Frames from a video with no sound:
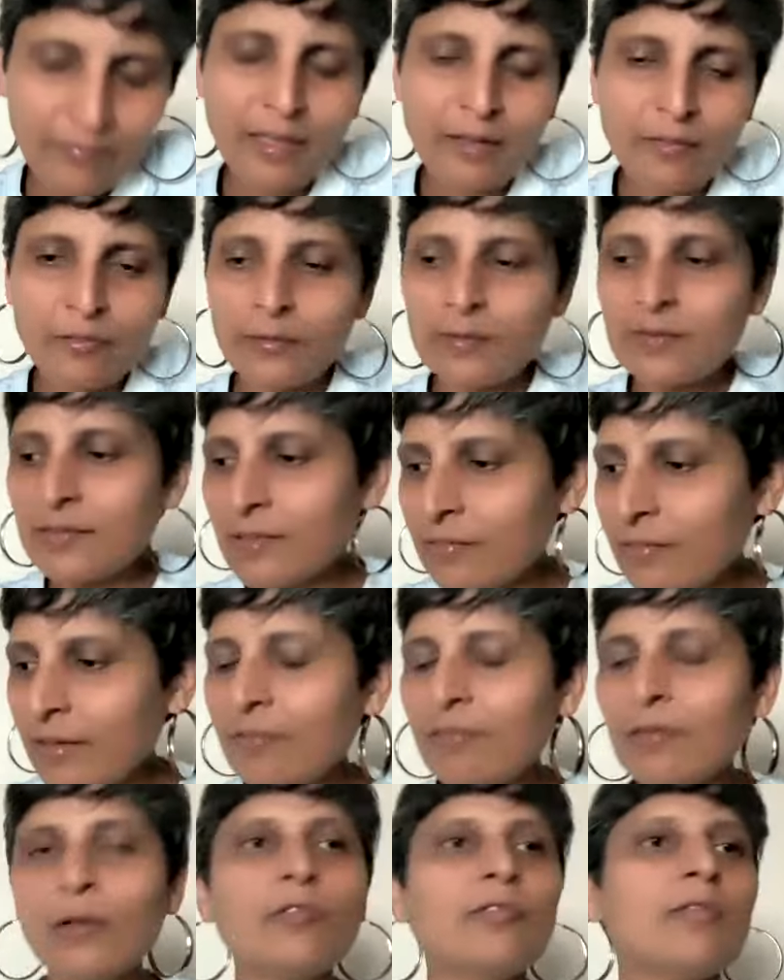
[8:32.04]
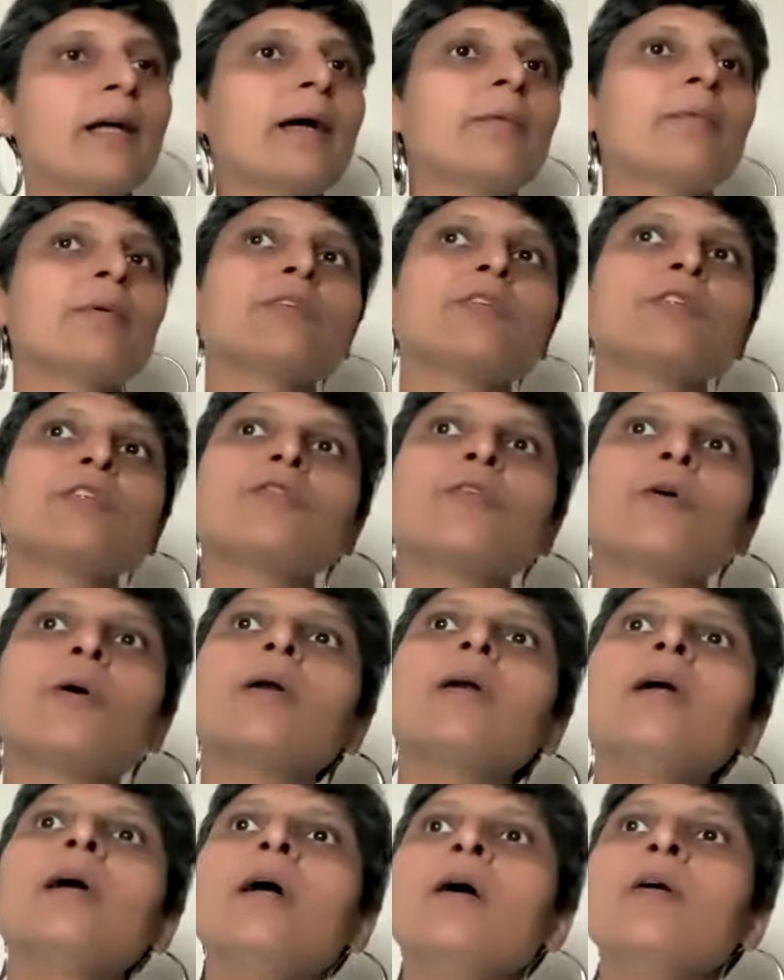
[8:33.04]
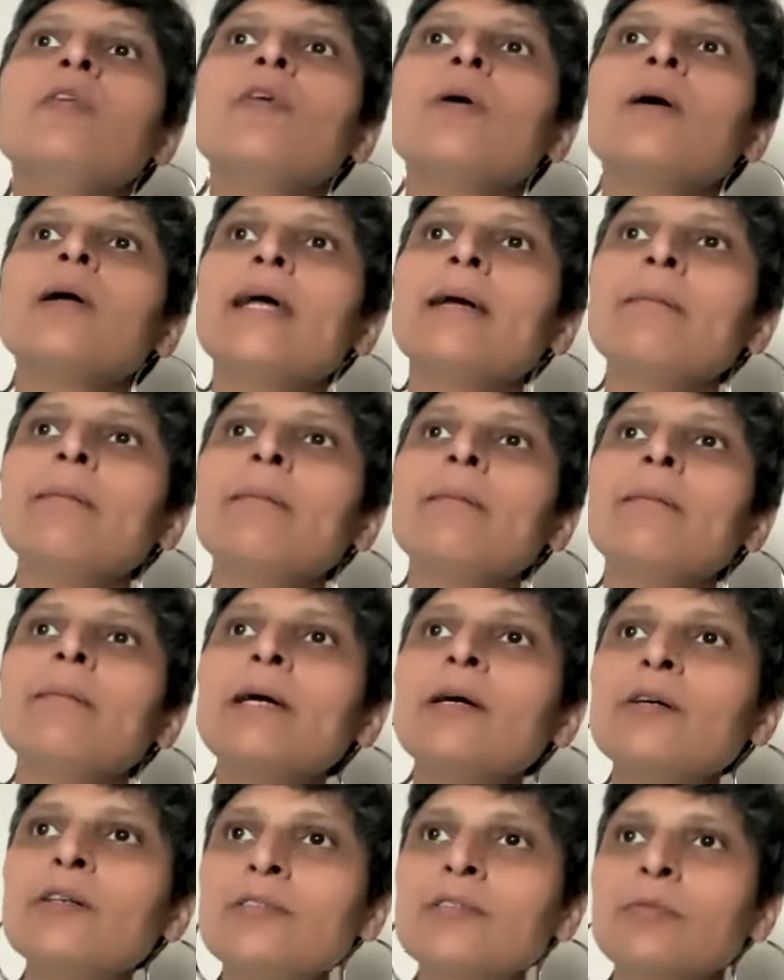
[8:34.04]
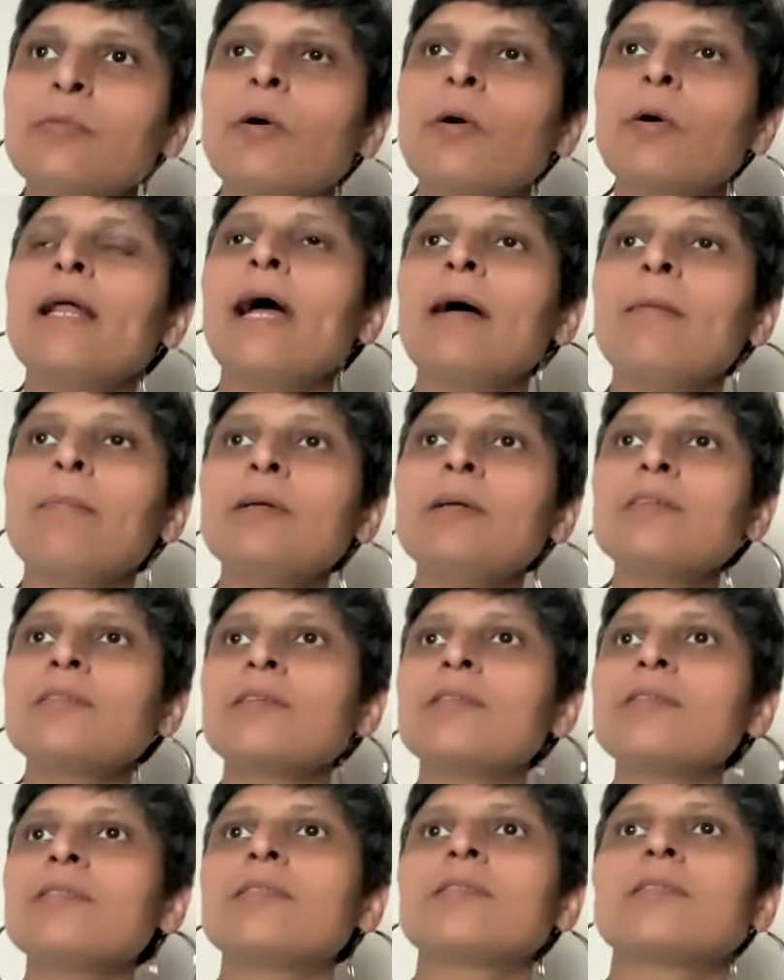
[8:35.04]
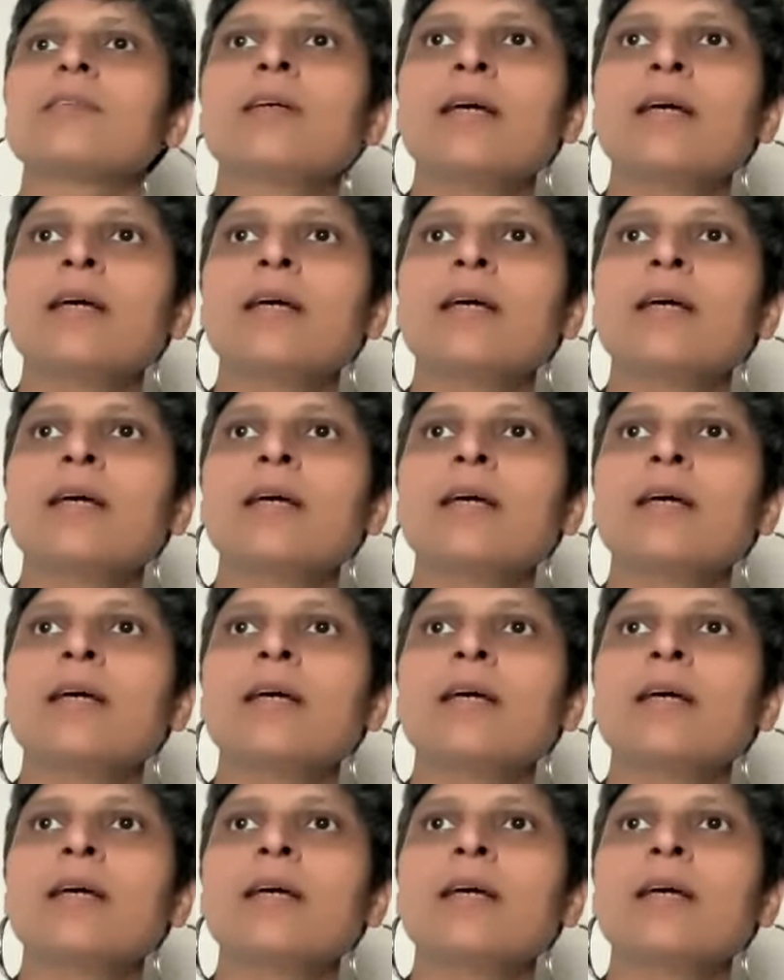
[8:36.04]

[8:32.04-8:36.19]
For survival of languages, for for uh, because what happens is